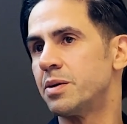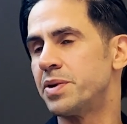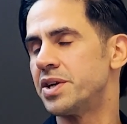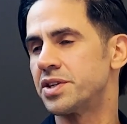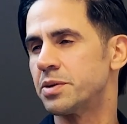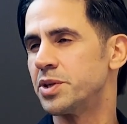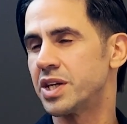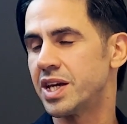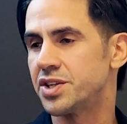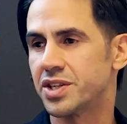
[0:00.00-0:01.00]
patient
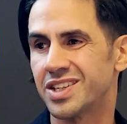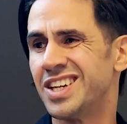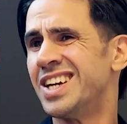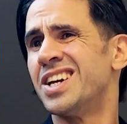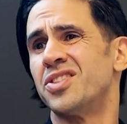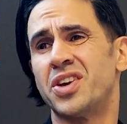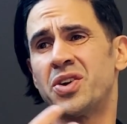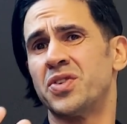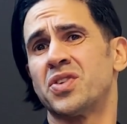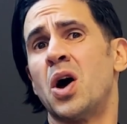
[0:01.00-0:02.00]
communication.
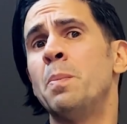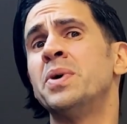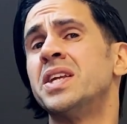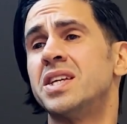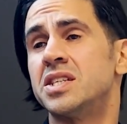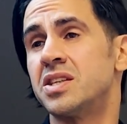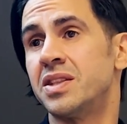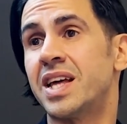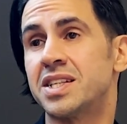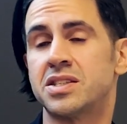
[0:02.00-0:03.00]
There's companies,
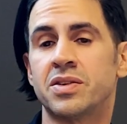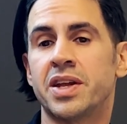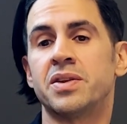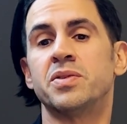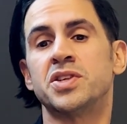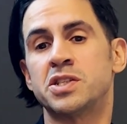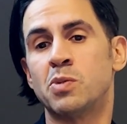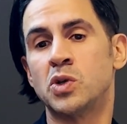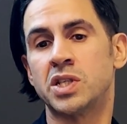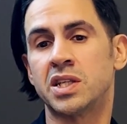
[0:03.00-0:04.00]
and this is
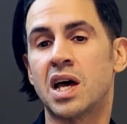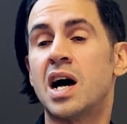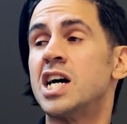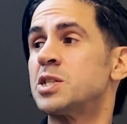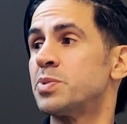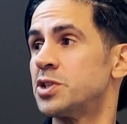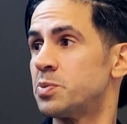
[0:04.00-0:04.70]
mostly in the hospital